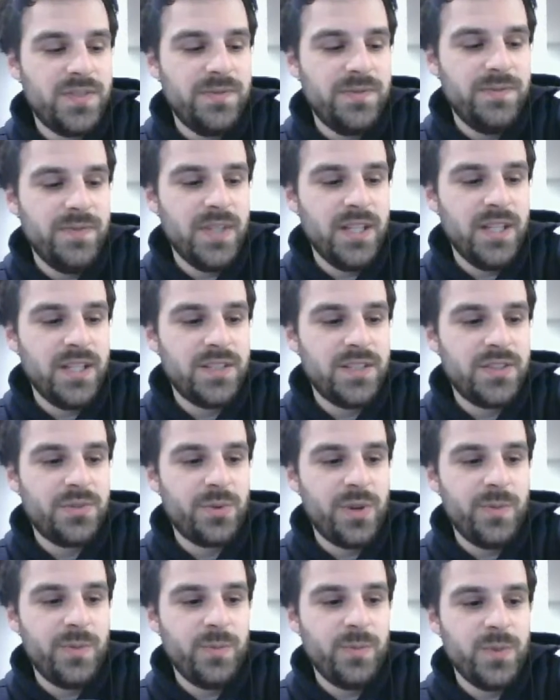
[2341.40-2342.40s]
this
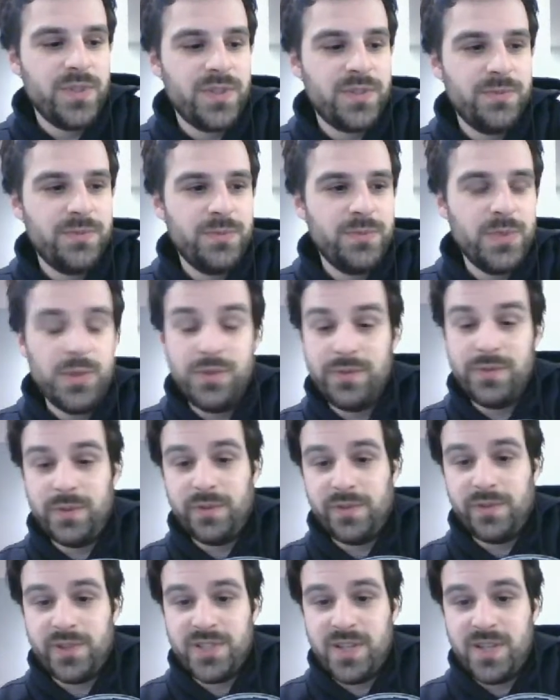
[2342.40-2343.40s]
stream was
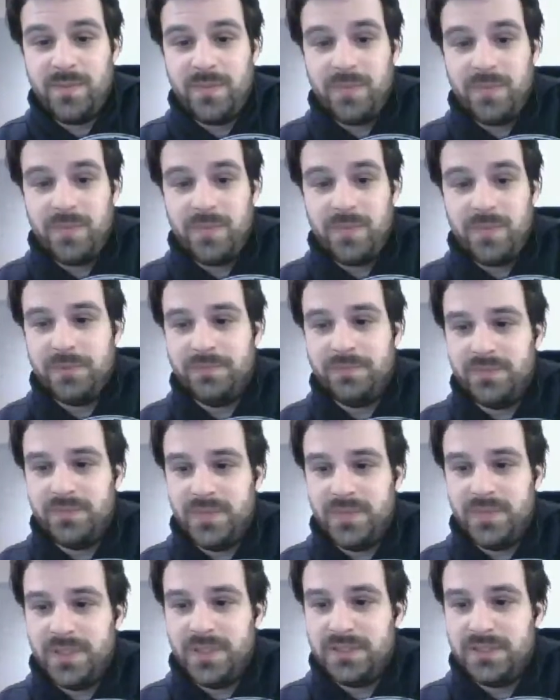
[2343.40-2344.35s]
useful for some people